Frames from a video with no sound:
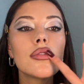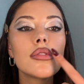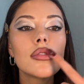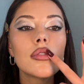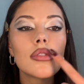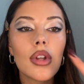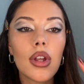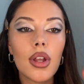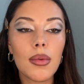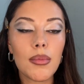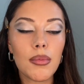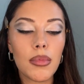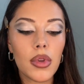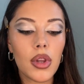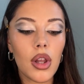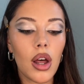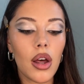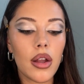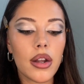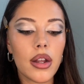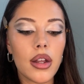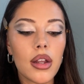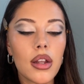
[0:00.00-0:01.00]
and
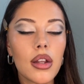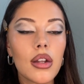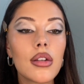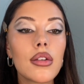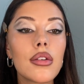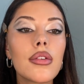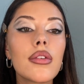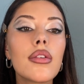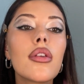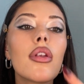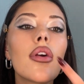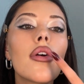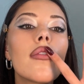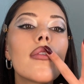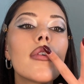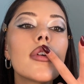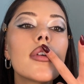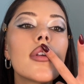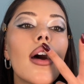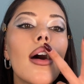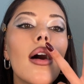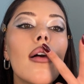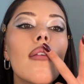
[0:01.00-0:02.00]
blot it over
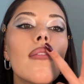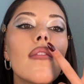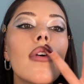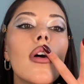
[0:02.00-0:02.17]
top.